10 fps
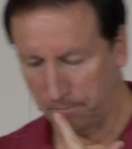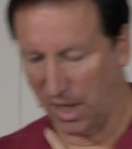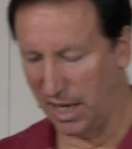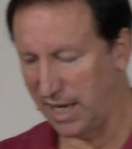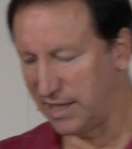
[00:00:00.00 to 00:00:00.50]

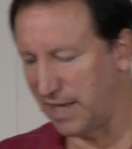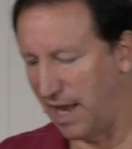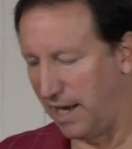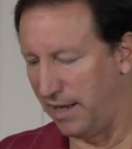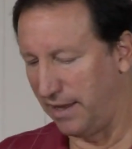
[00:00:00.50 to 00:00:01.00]
And he
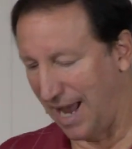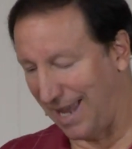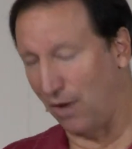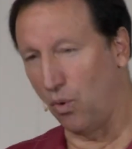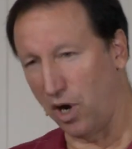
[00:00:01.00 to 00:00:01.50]
said that
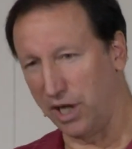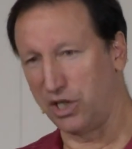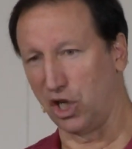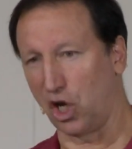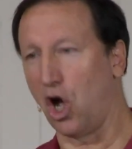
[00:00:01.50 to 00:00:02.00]
he wanted
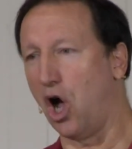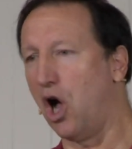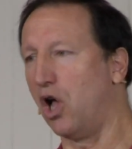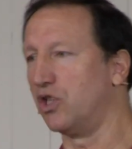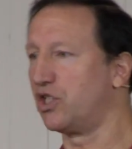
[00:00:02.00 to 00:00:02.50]
to
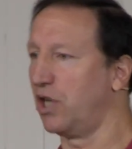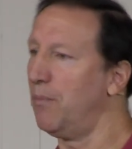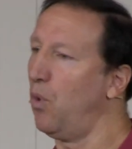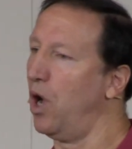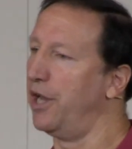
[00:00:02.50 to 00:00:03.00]
call
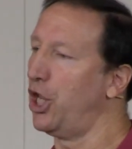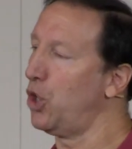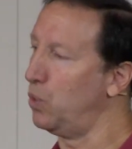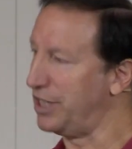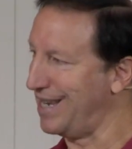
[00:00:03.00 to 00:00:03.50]
someone
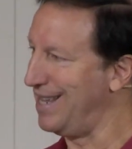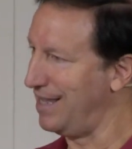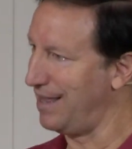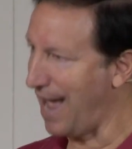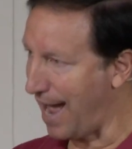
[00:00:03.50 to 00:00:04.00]
who was
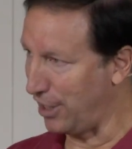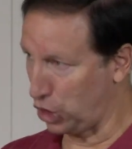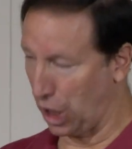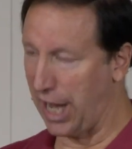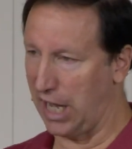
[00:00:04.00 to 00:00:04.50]
in that
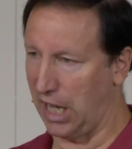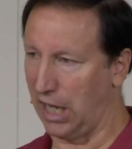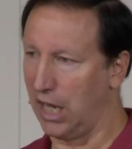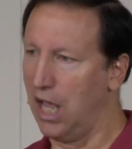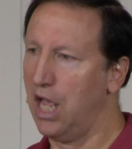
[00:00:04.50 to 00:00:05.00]
training